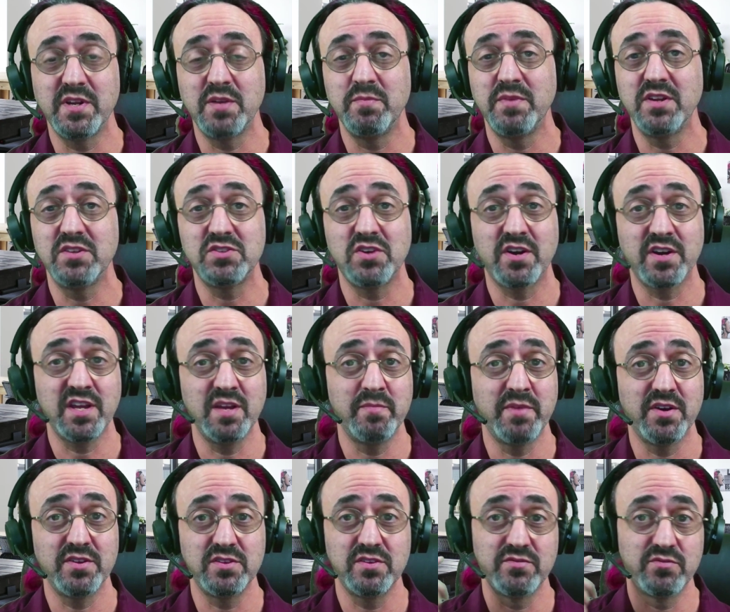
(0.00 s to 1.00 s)
a minute talking
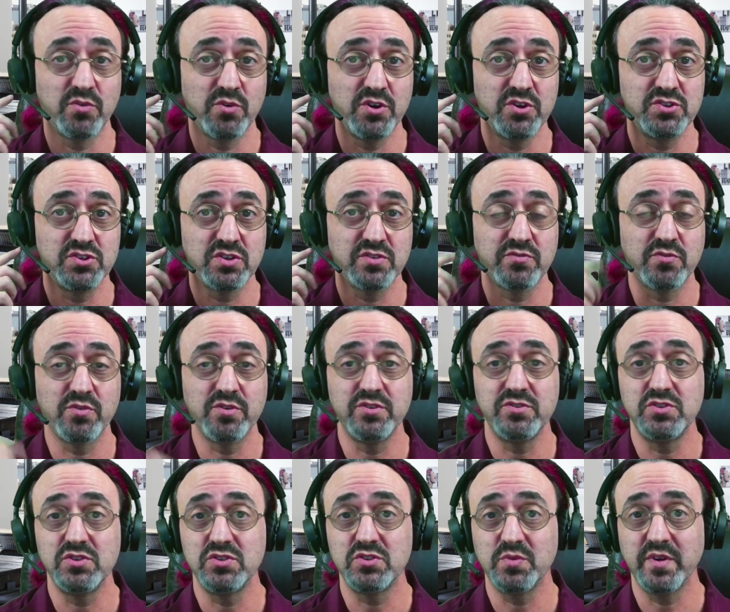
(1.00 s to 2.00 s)
about the Voyager
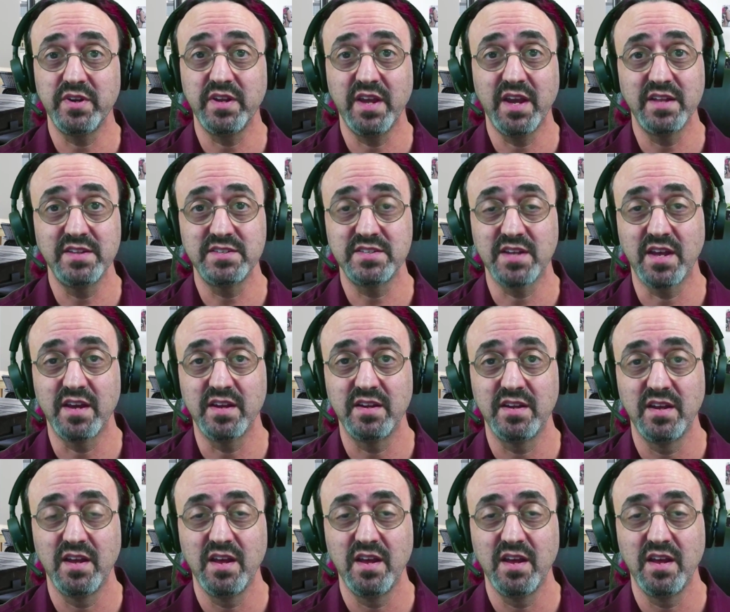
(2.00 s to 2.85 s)
4220 headset.